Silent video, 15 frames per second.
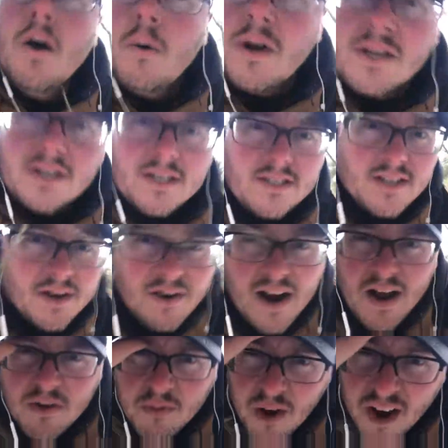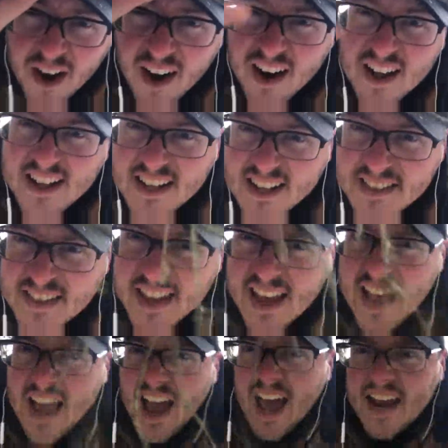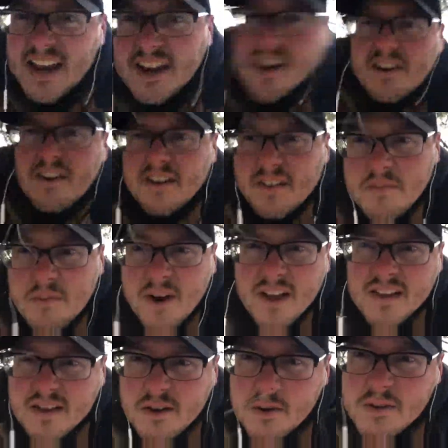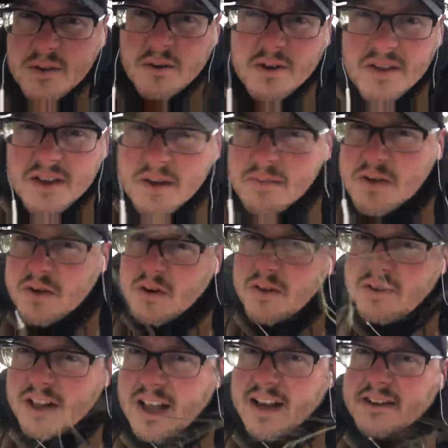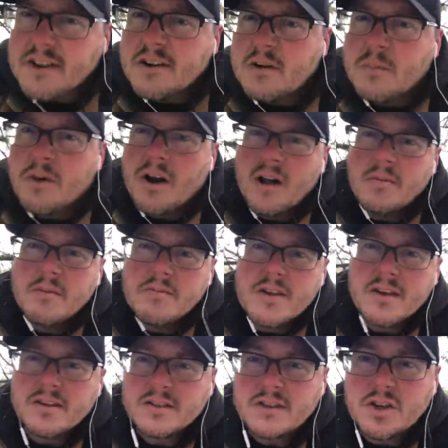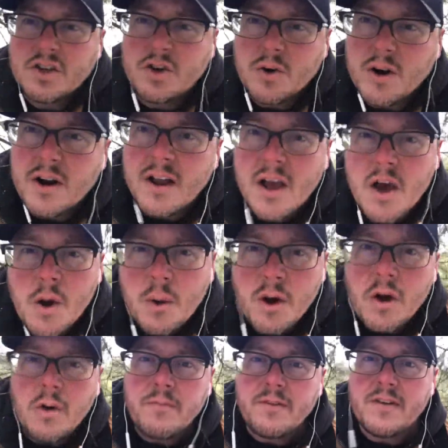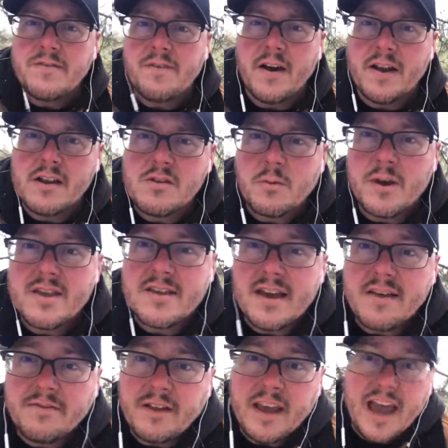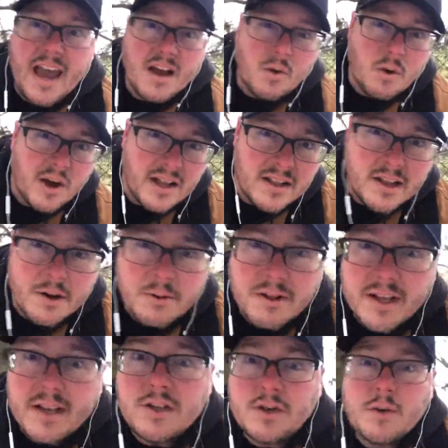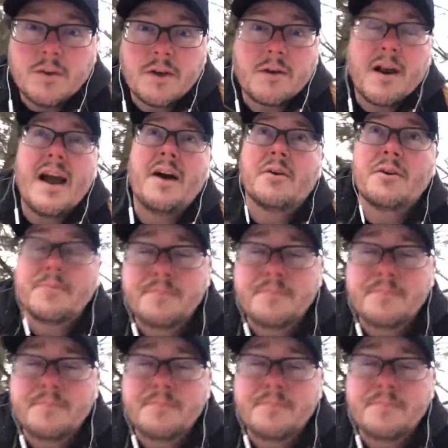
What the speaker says: which is the ground wire. Any current that breaks loose due to some sort of electrical problem, such as a short, will hopefully find its way safely and quite literally to the ground.